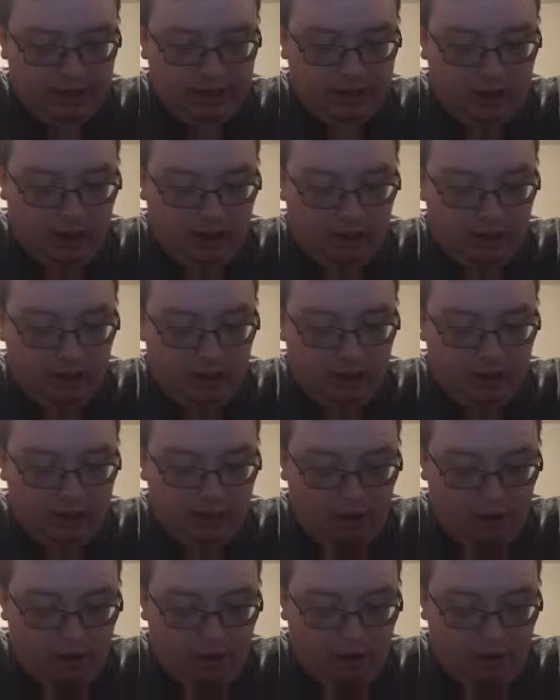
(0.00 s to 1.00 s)
of you
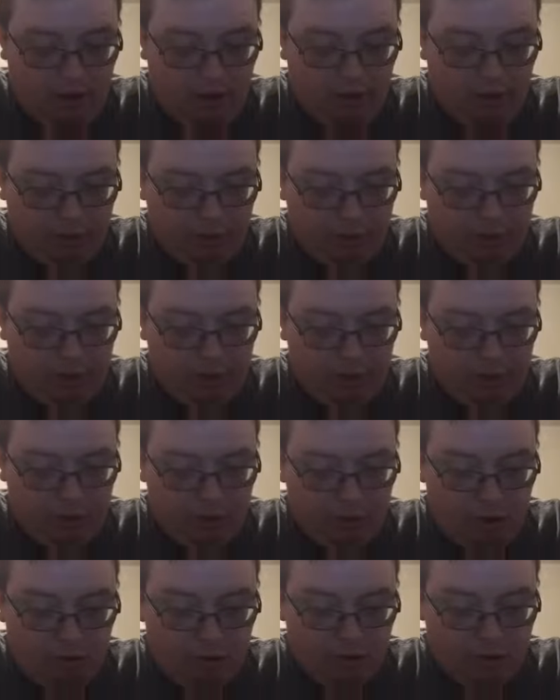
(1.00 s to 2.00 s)
armed
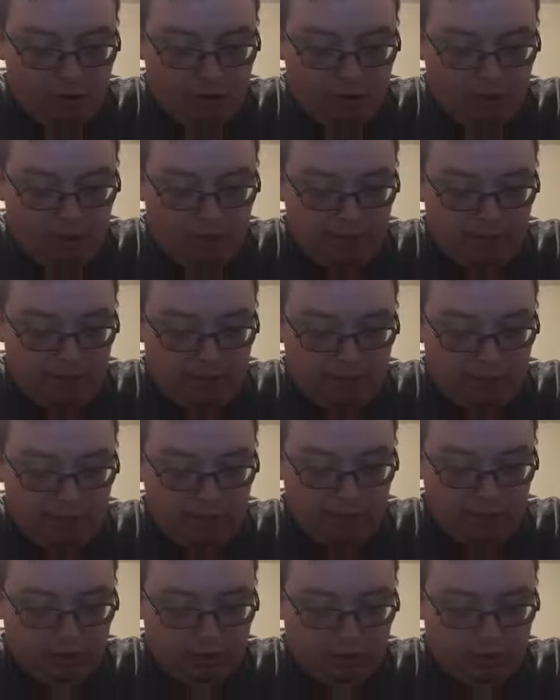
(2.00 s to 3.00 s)
over Jordan before
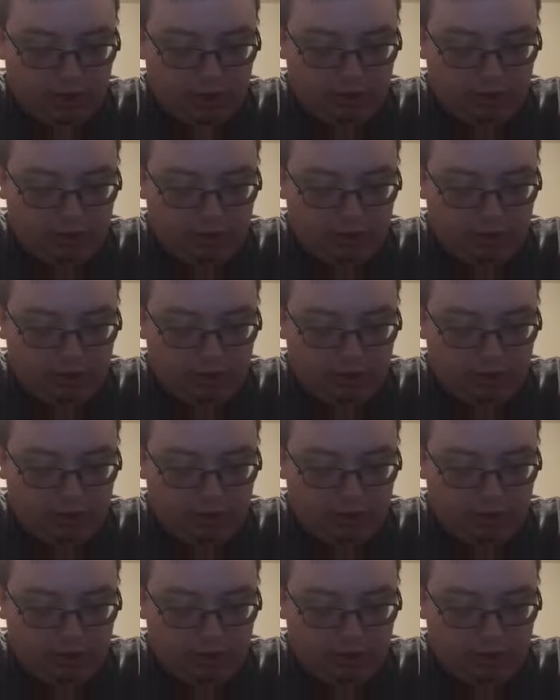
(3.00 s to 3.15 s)
the Lord,